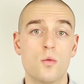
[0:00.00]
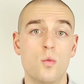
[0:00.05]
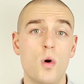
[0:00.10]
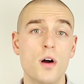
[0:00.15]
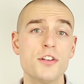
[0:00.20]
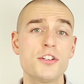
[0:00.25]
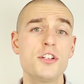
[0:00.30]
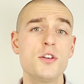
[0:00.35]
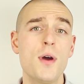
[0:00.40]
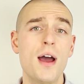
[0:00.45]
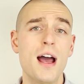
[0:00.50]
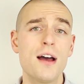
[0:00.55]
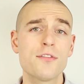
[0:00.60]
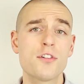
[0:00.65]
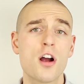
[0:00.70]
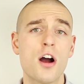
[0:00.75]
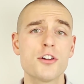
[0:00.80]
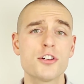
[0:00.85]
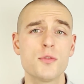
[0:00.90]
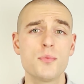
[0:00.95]
Once you
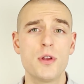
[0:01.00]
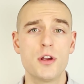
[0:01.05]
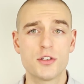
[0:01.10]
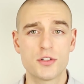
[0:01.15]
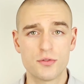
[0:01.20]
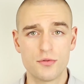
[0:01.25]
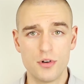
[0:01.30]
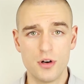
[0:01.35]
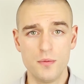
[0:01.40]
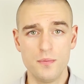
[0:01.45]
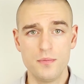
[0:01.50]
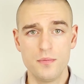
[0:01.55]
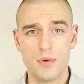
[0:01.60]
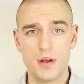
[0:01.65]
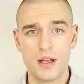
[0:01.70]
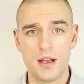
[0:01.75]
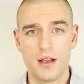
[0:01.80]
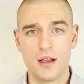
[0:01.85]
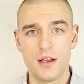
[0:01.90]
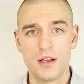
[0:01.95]
have contribution room,
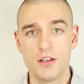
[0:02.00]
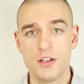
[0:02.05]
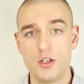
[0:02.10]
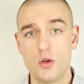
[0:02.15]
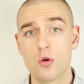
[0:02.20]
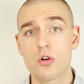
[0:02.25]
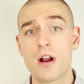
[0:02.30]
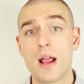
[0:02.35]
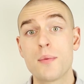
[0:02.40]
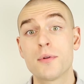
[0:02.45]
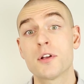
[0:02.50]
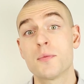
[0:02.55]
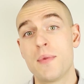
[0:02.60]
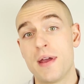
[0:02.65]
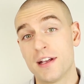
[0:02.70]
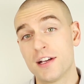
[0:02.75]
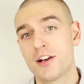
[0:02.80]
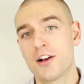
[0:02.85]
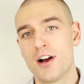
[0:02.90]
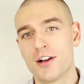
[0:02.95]
you are able to
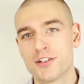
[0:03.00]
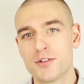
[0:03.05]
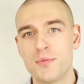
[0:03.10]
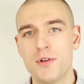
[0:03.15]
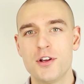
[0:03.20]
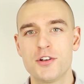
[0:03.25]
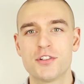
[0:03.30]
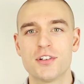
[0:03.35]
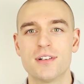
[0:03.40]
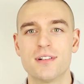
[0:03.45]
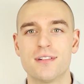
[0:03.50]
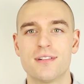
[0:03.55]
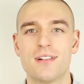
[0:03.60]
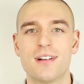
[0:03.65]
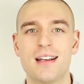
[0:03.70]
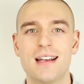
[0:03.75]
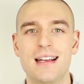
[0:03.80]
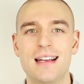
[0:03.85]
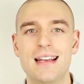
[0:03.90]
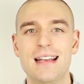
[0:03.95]
make a contribution.
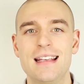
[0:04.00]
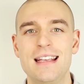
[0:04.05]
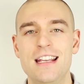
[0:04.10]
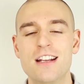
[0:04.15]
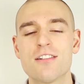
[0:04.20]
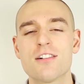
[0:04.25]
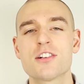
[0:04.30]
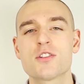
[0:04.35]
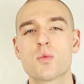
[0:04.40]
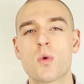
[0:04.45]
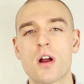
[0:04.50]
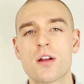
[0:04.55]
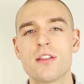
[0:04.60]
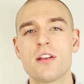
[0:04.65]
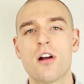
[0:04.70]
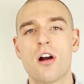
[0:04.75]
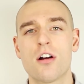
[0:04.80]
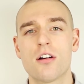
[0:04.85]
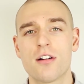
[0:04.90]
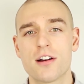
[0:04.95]
Here is where
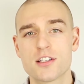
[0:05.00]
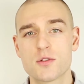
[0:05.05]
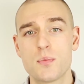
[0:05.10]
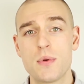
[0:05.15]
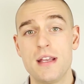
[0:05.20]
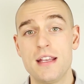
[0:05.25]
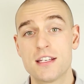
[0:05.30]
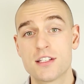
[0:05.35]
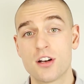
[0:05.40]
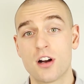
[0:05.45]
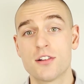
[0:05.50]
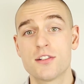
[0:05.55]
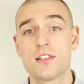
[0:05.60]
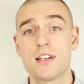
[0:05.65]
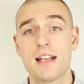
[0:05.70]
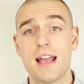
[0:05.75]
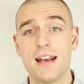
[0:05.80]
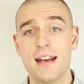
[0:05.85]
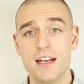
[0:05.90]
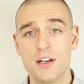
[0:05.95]
the RRSP starts
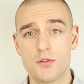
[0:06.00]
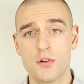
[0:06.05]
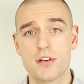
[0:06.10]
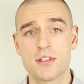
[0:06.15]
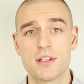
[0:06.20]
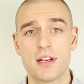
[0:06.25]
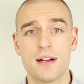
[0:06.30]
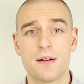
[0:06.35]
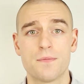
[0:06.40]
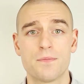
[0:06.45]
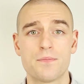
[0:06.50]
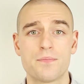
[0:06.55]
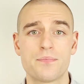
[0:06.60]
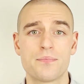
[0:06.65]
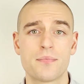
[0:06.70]
to get interesting.